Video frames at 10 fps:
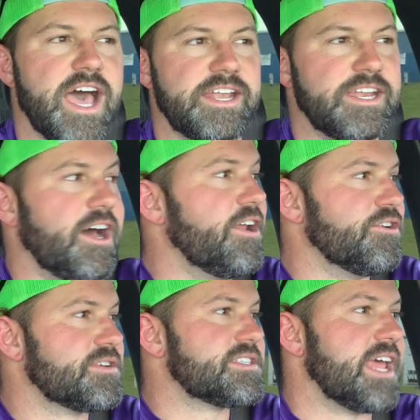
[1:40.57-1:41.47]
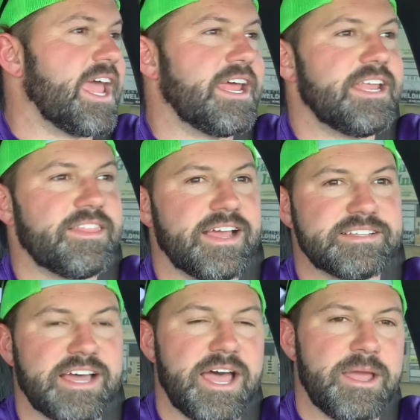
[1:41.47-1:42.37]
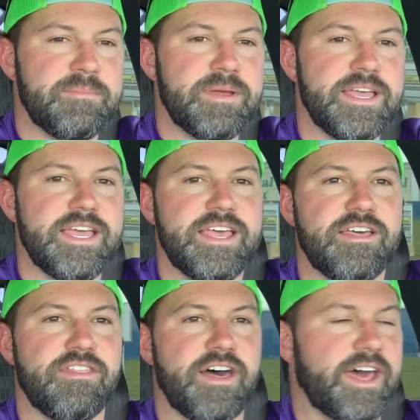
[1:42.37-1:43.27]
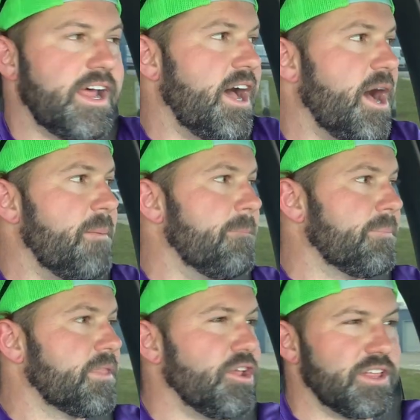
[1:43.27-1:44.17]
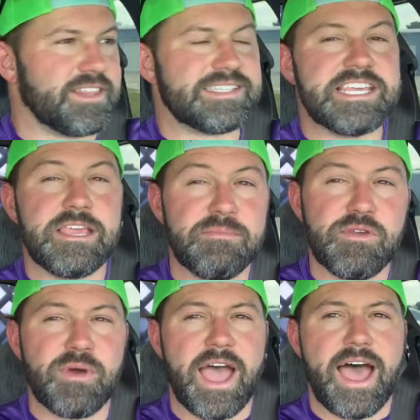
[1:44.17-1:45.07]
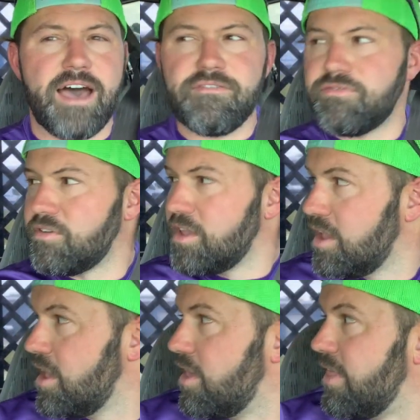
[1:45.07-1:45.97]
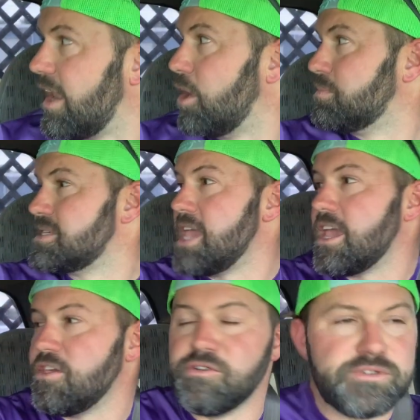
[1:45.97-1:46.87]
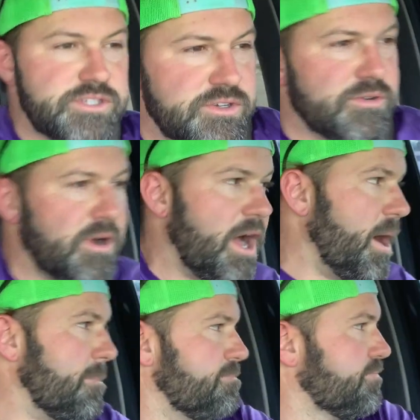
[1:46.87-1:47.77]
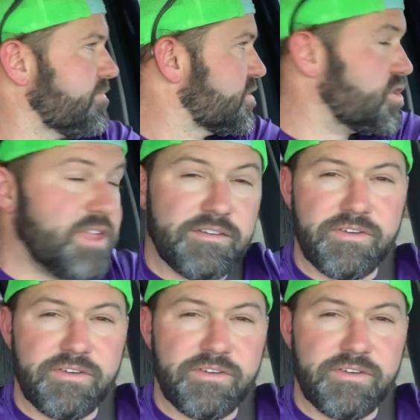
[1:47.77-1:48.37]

I didn't understand at that time that, um, you know, like the team you have that helps get you to, um, to that